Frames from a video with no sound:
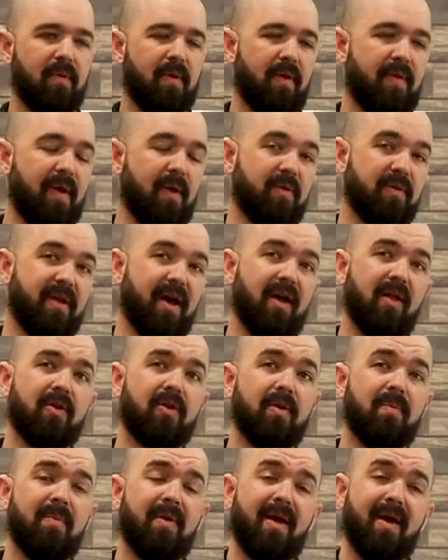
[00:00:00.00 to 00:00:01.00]
and they were
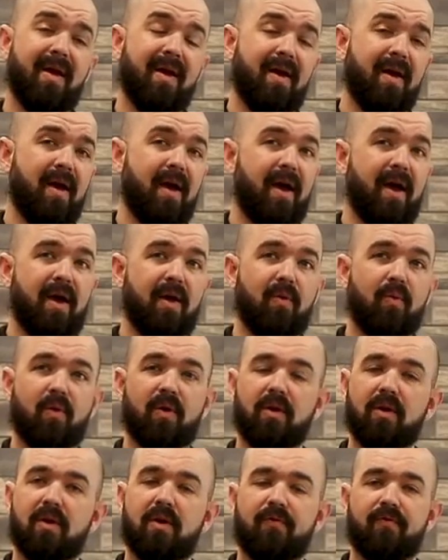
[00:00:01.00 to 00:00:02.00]
telling him, hey,
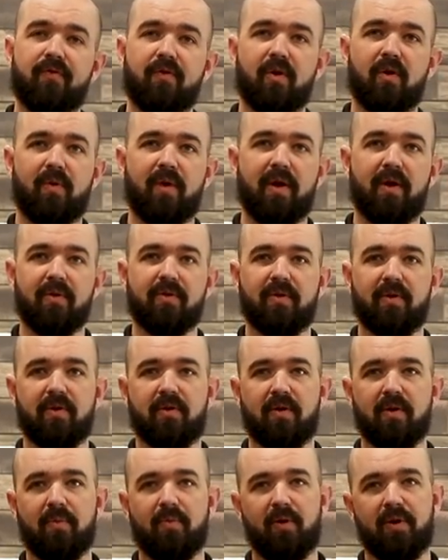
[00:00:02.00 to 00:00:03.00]
we're looking for a rail
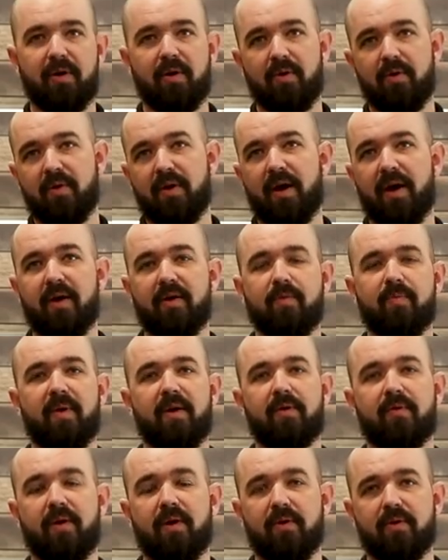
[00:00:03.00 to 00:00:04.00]
system. We know you guys
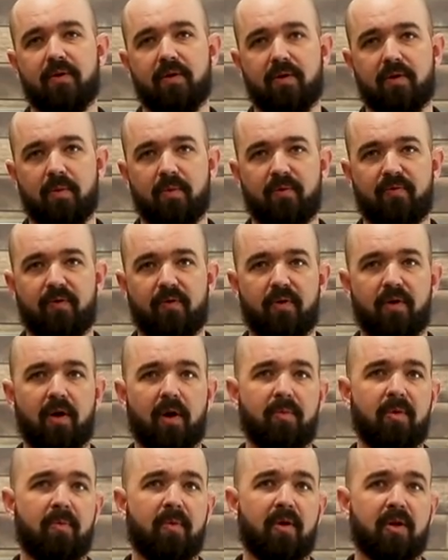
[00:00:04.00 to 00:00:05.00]
make rail systems for the
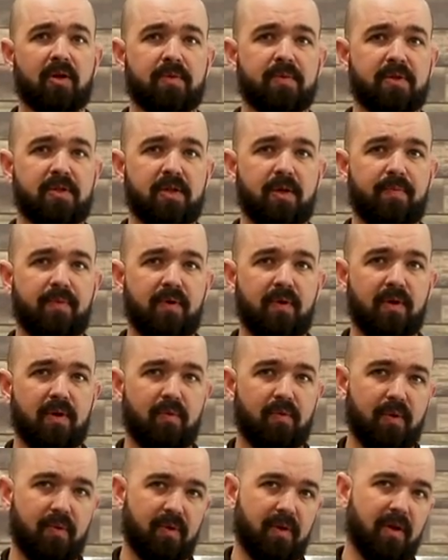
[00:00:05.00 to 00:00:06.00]
Army Marksmanship
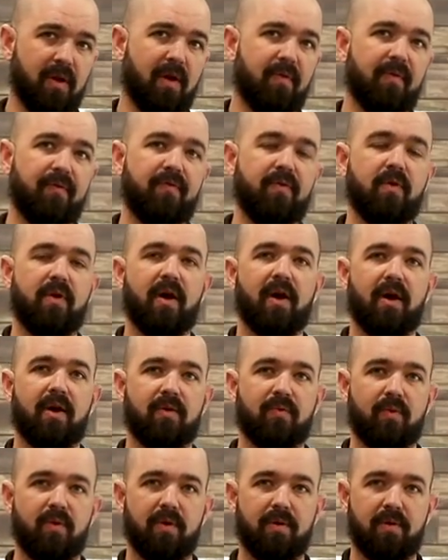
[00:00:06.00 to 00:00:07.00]
Unit. We would love if you
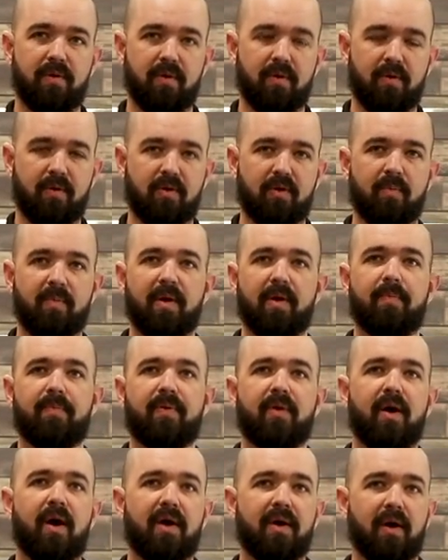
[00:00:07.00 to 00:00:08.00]
guys would submit a
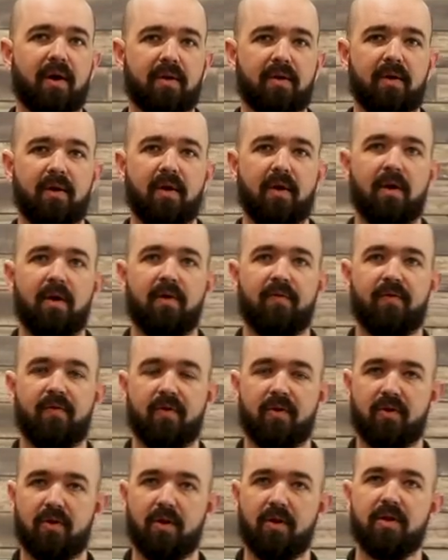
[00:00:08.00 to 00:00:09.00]
product for
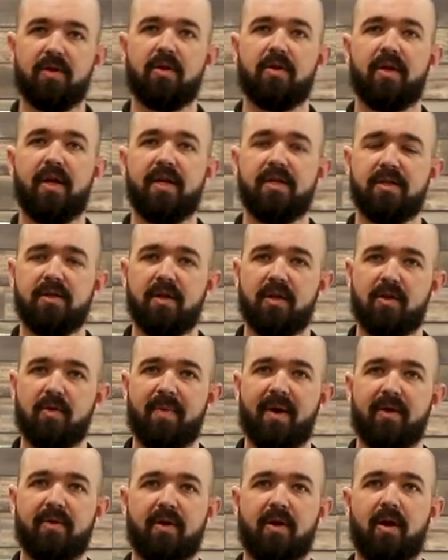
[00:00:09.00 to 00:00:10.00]
the solicitation that's
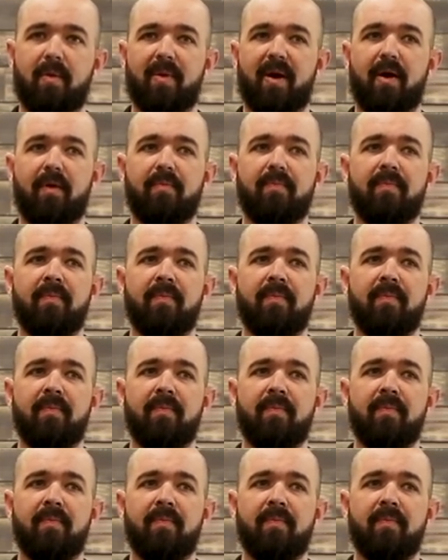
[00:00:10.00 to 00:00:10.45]
about to come out.